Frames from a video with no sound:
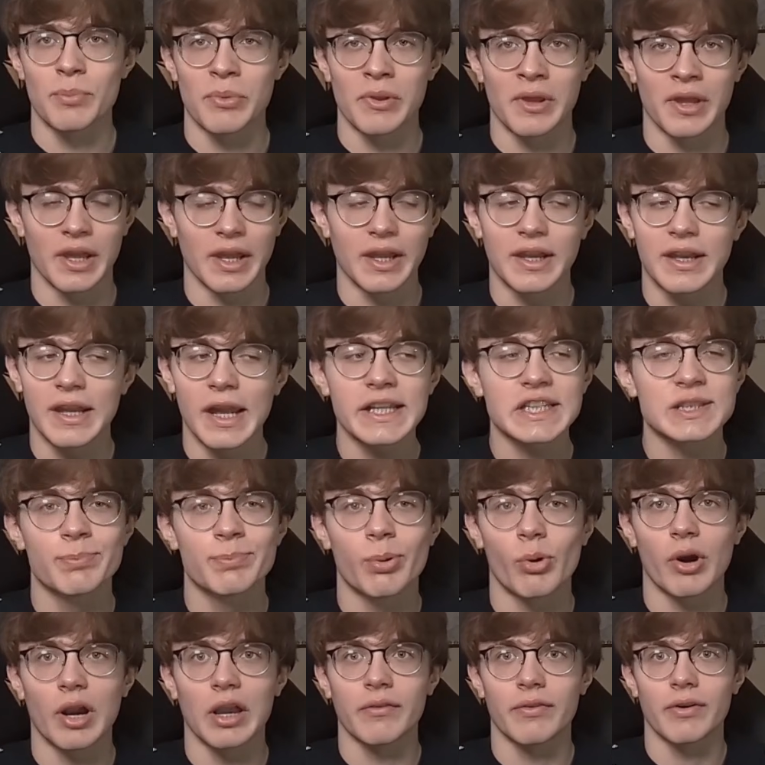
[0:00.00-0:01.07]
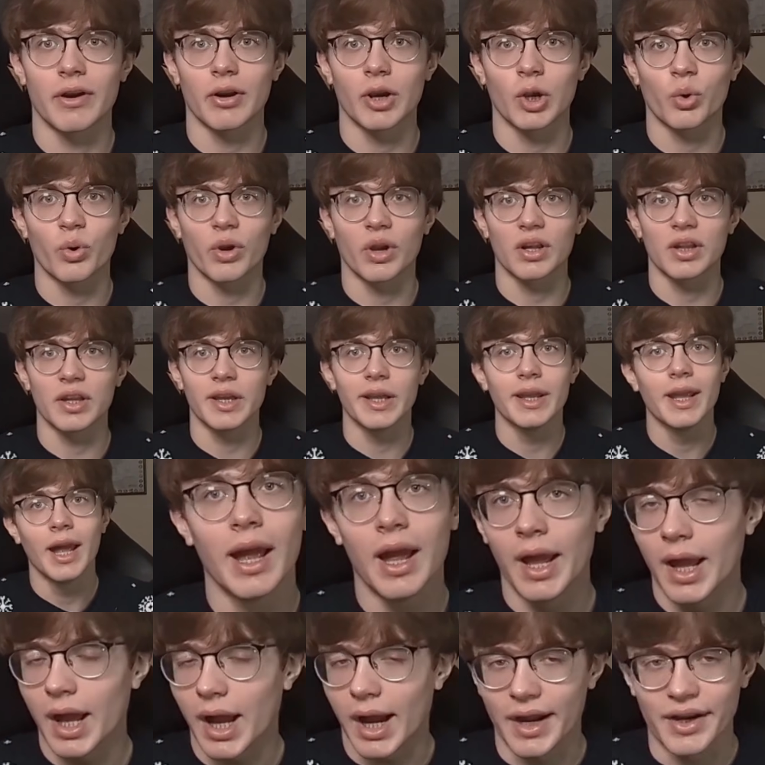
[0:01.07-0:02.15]
It gets boring very quickly.
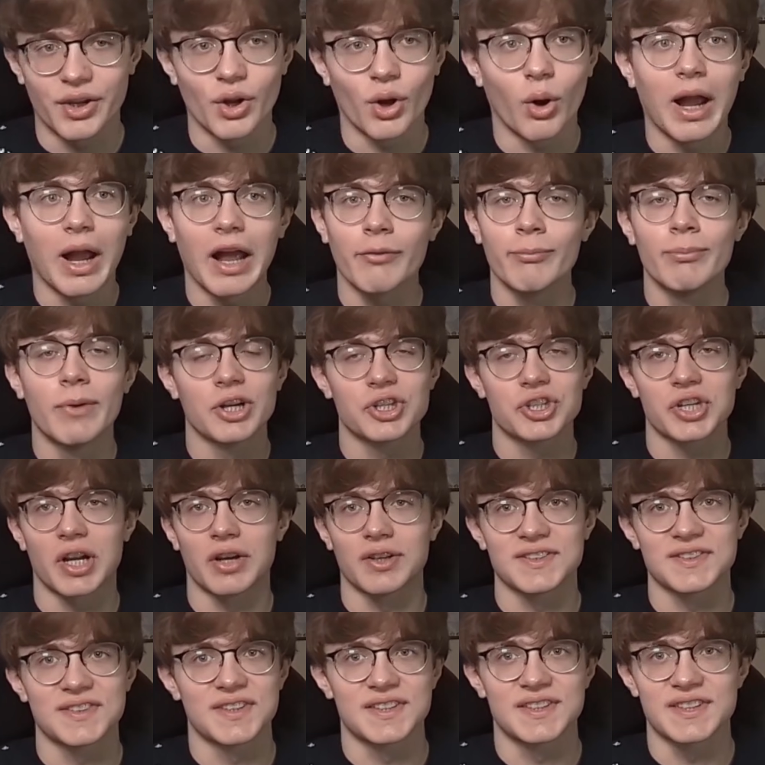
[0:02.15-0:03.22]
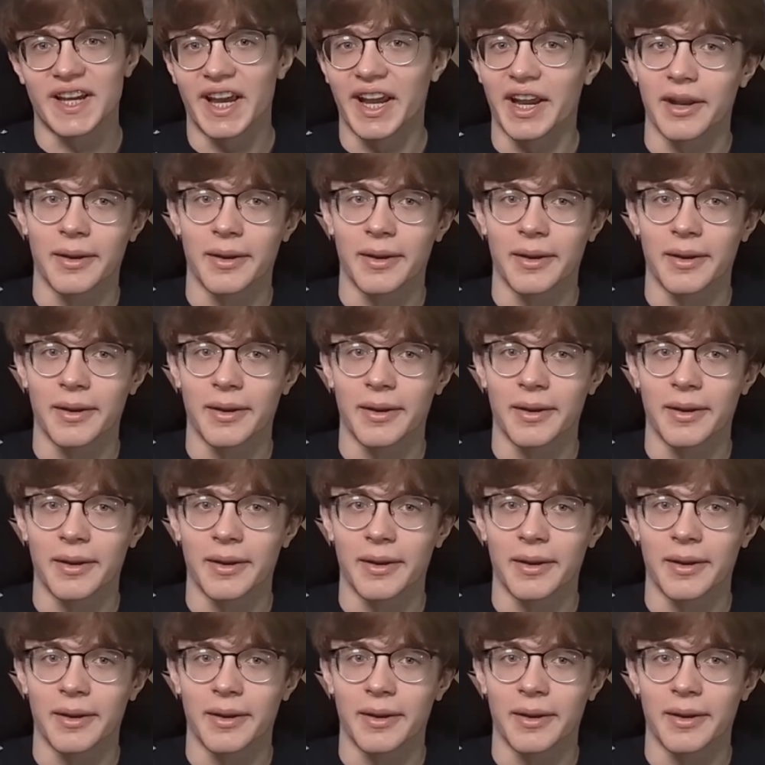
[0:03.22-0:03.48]
I don't have much else to say.